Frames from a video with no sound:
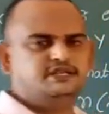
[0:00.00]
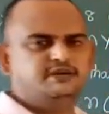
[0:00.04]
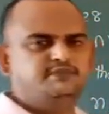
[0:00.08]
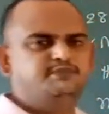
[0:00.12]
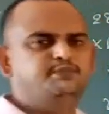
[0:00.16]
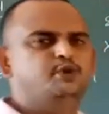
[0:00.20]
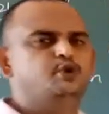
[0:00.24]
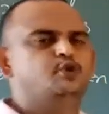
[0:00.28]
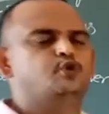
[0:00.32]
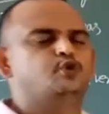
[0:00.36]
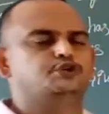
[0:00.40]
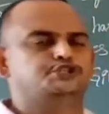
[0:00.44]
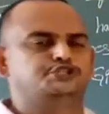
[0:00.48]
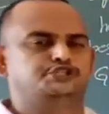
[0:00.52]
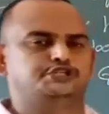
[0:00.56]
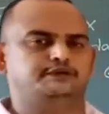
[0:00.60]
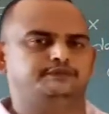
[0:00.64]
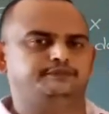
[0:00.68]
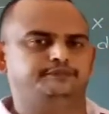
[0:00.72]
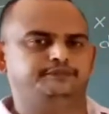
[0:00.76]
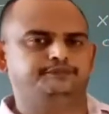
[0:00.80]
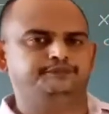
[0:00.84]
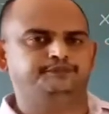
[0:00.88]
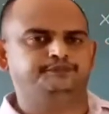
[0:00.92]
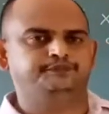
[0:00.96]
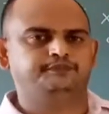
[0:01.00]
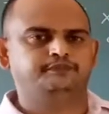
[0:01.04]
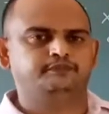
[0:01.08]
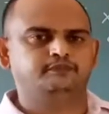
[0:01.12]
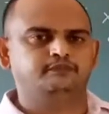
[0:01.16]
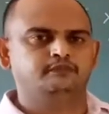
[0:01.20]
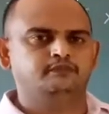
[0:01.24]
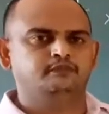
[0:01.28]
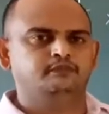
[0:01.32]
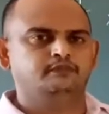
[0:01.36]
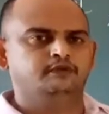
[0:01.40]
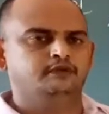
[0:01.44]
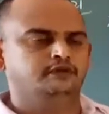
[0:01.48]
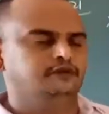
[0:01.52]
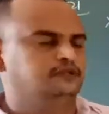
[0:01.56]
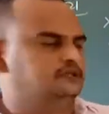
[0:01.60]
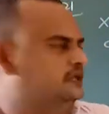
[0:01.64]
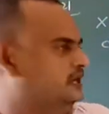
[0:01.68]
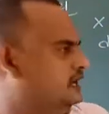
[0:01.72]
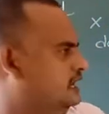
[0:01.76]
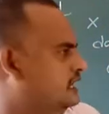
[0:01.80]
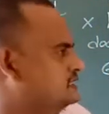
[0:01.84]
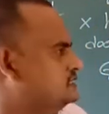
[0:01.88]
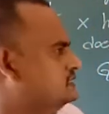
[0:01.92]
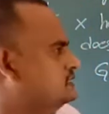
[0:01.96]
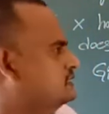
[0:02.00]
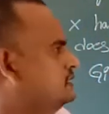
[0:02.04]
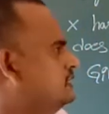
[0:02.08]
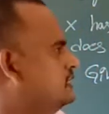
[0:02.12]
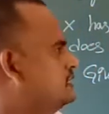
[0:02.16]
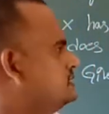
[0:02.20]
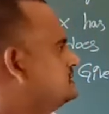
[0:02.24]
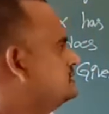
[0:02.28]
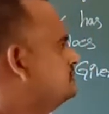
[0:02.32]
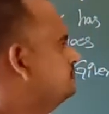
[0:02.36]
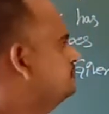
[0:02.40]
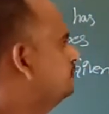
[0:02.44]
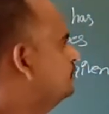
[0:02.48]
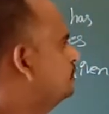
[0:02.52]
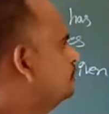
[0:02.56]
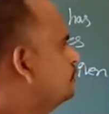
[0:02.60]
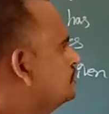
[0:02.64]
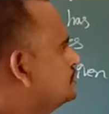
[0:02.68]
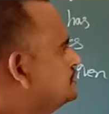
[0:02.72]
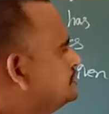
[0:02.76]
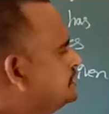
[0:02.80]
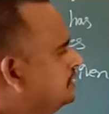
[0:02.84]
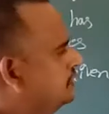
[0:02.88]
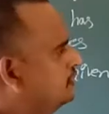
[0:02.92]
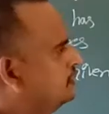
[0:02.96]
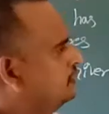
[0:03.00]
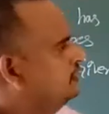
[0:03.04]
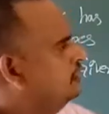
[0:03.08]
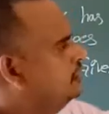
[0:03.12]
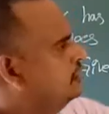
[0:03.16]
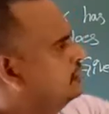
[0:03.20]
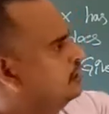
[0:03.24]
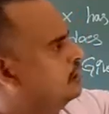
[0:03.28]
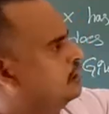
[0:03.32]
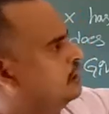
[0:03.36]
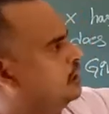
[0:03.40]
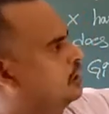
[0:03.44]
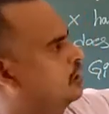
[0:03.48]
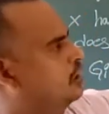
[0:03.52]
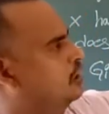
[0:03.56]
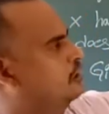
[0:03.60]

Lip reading: A simple question. They ask me a simple question.